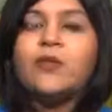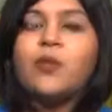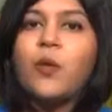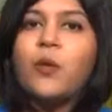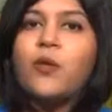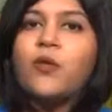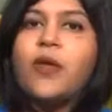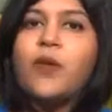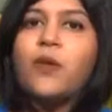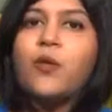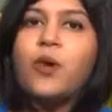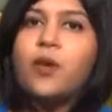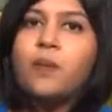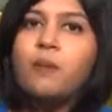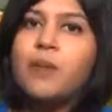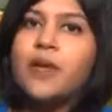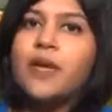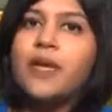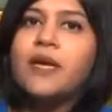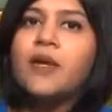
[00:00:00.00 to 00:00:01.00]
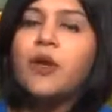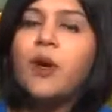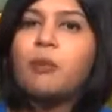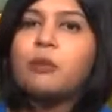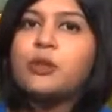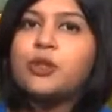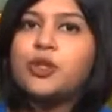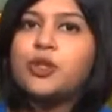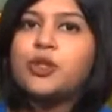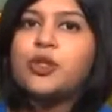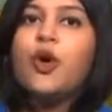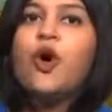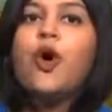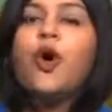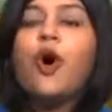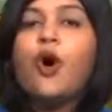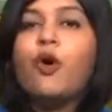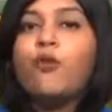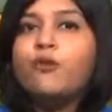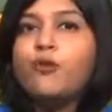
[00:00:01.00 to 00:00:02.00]
though there would be an option
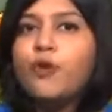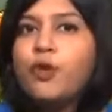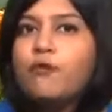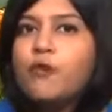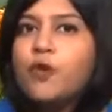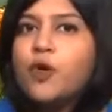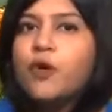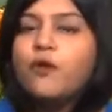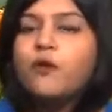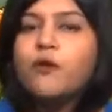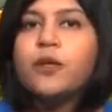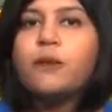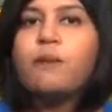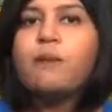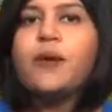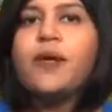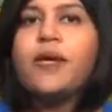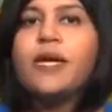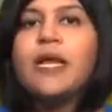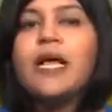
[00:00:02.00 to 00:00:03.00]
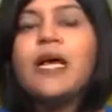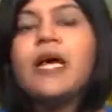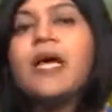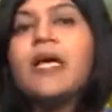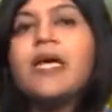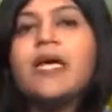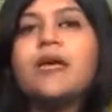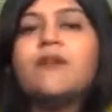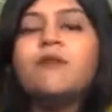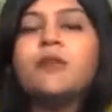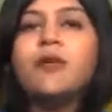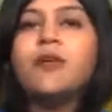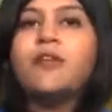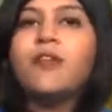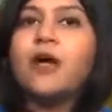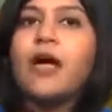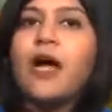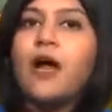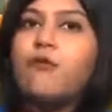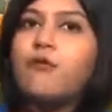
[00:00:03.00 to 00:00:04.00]
of review of an appeal, even
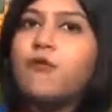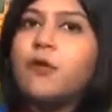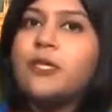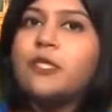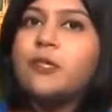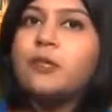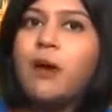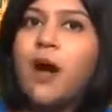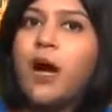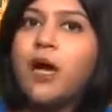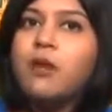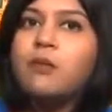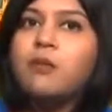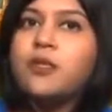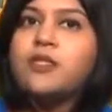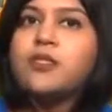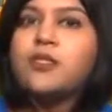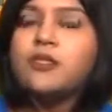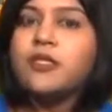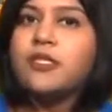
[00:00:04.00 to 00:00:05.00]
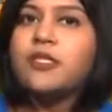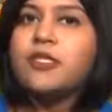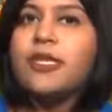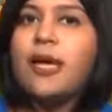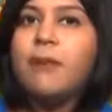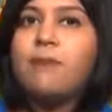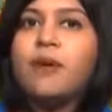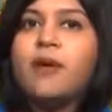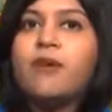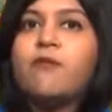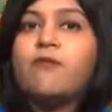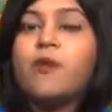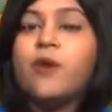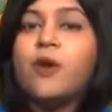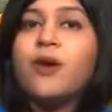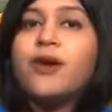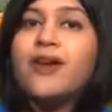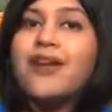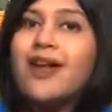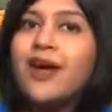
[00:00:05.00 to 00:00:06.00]
the country's parliament could step in
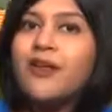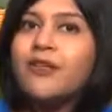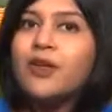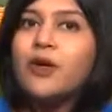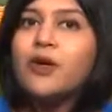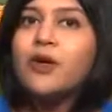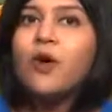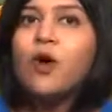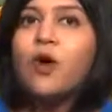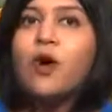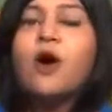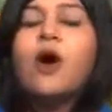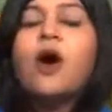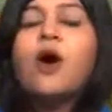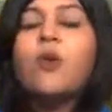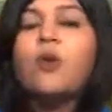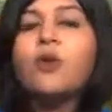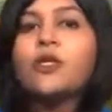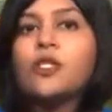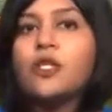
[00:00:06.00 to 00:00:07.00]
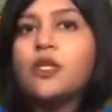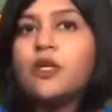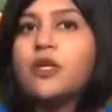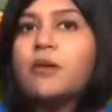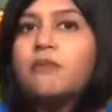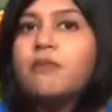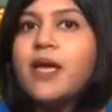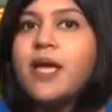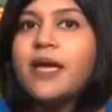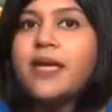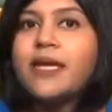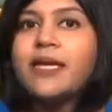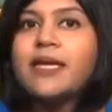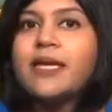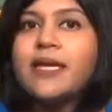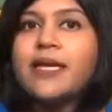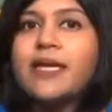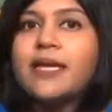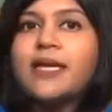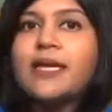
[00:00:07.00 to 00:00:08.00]
for another law which could make
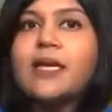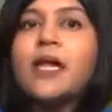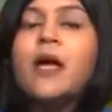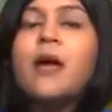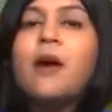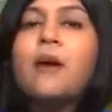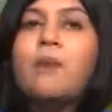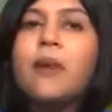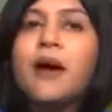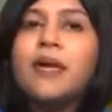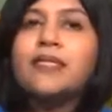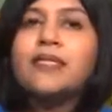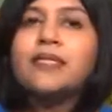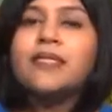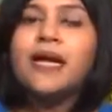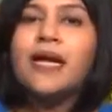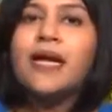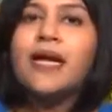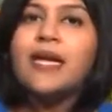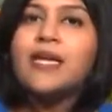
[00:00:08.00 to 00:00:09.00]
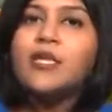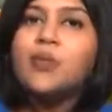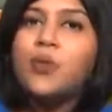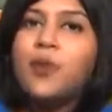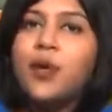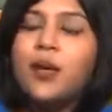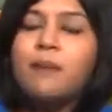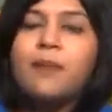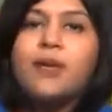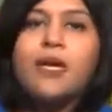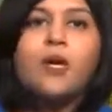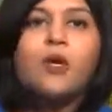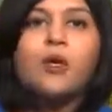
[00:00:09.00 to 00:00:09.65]
it legal. But it will be a